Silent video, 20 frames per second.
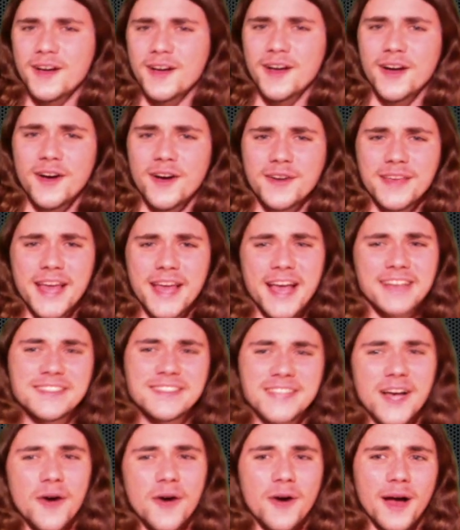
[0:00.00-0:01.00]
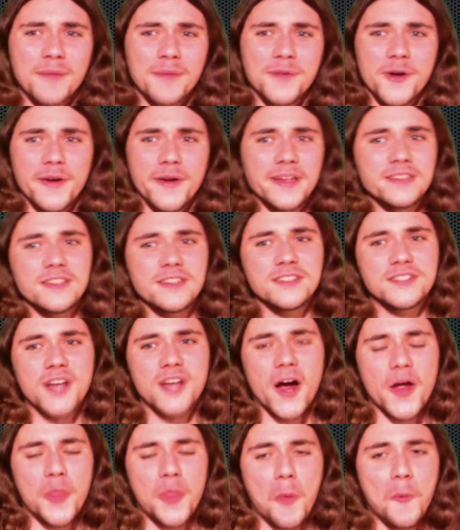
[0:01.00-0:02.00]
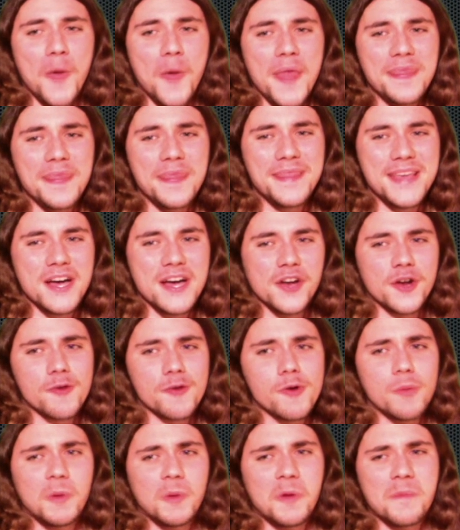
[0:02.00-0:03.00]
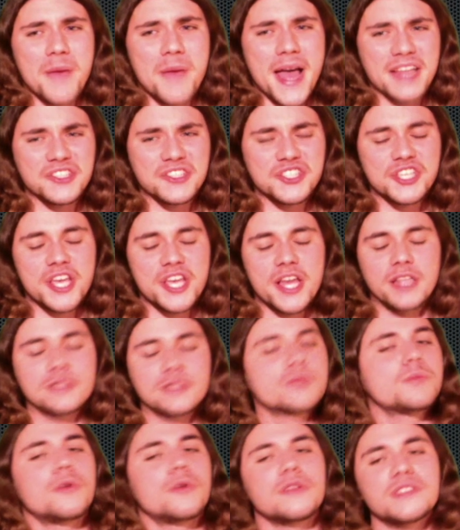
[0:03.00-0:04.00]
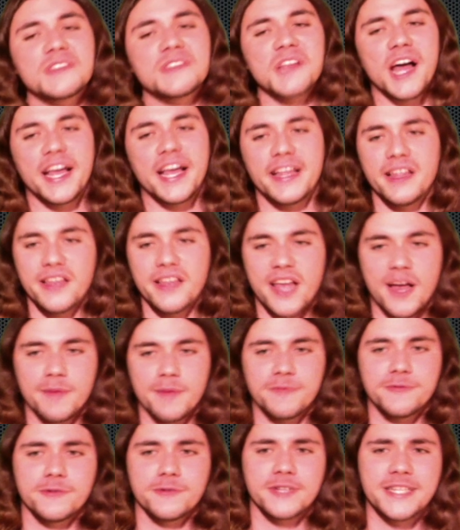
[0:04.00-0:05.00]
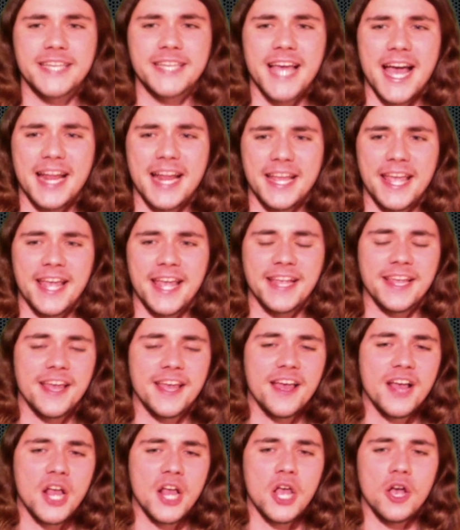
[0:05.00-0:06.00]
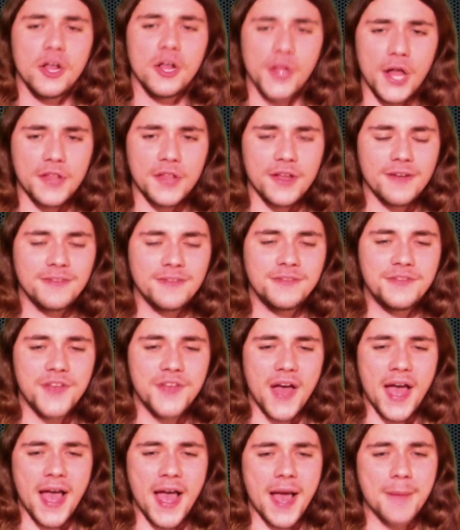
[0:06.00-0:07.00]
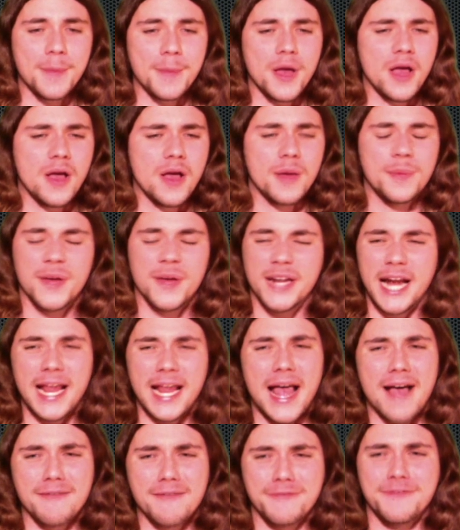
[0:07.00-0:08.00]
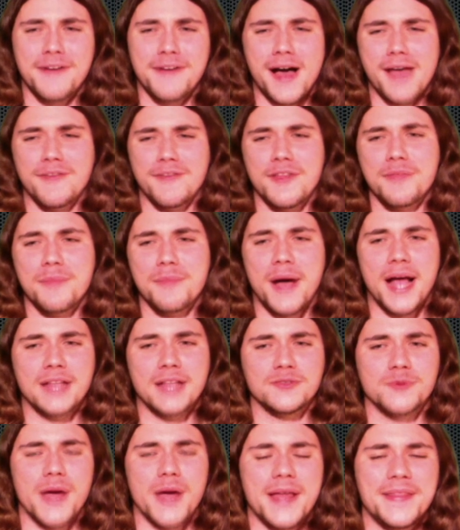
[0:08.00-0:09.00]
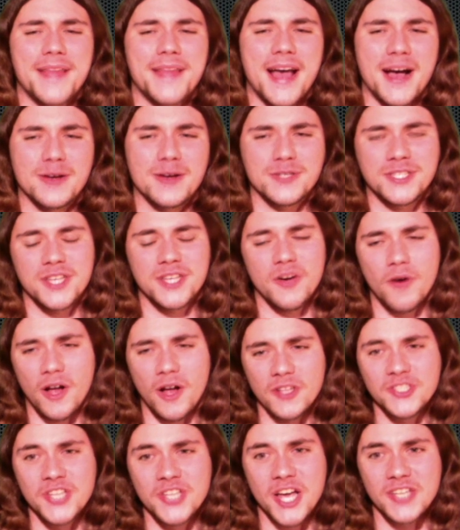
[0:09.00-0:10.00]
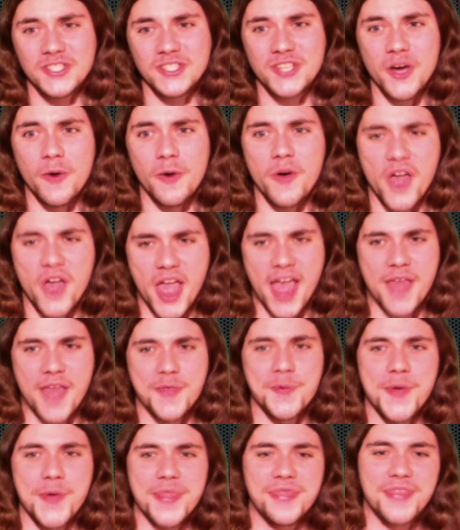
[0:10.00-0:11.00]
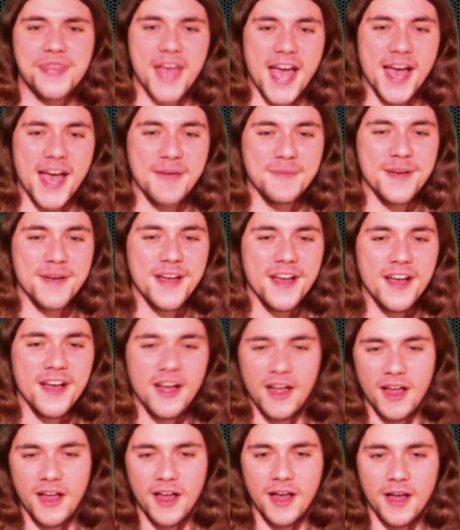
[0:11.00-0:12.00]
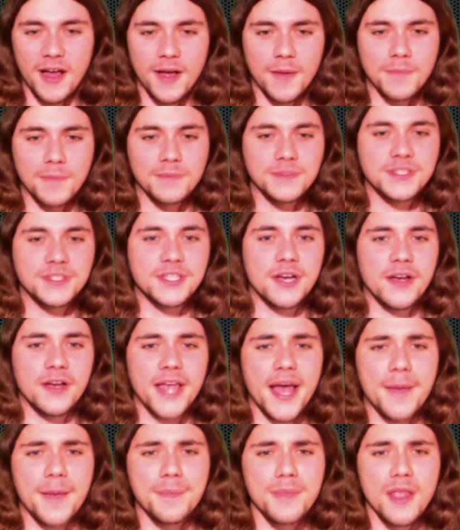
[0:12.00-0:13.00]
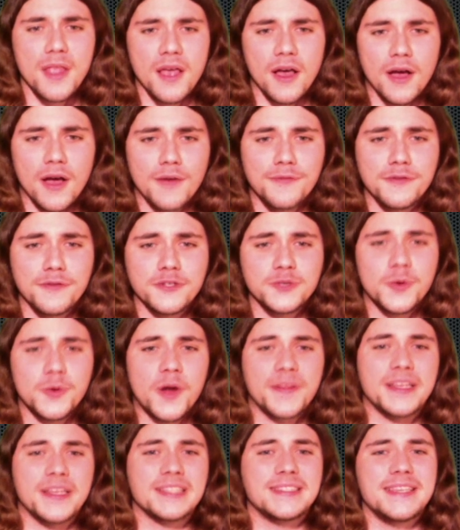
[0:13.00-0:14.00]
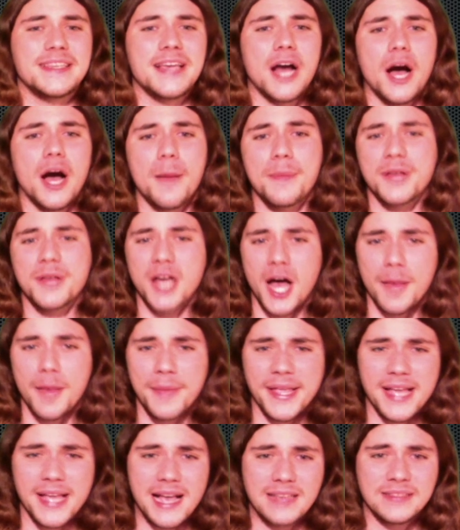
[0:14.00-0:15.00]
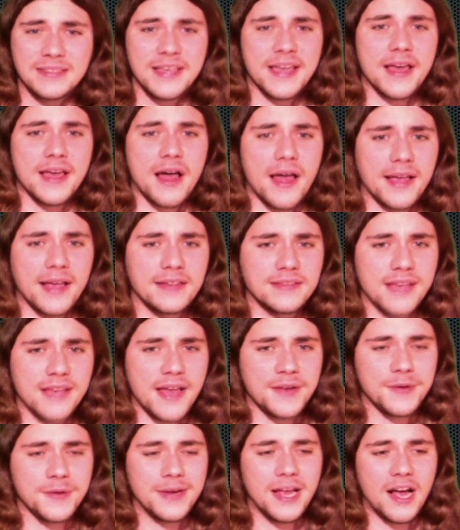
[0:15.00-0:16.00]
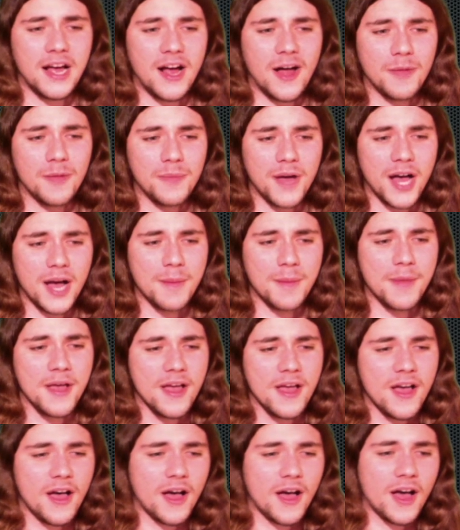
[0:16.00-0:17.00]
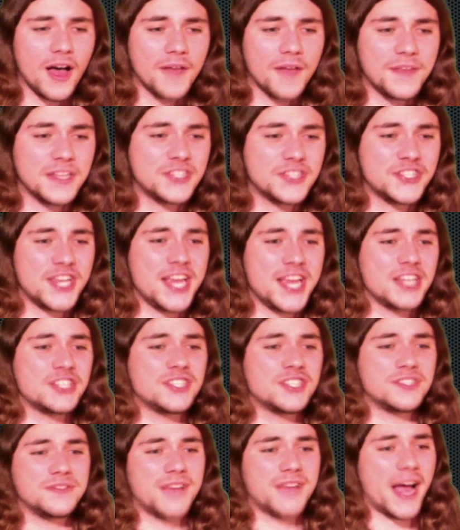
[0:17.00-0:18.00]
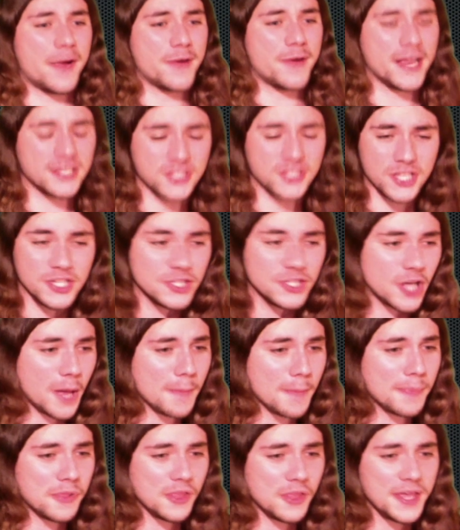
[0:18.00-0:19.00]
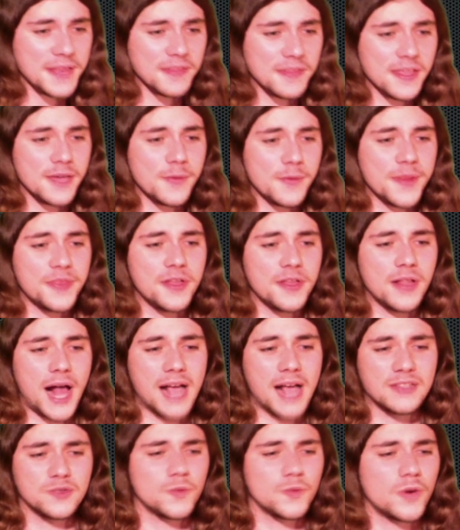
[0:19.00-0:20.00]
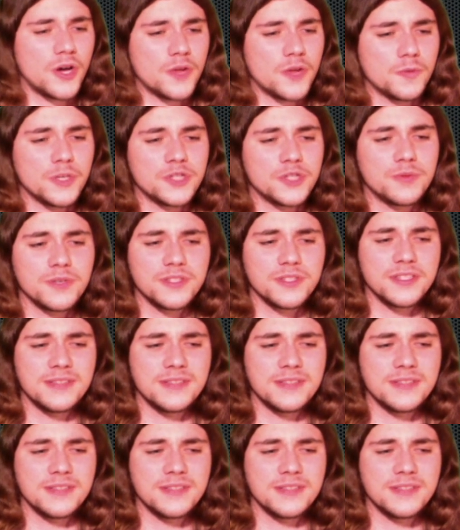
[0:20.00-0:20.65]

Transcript: Okay, so I'm going to start with the honorable mentions. Most likely I'm forgetting a lot of them, but I have 5 in mind right now, so I'll just go ahead with them. First one is the upcoming Asking Alexandria album. They changed direction completely with the last one, which was the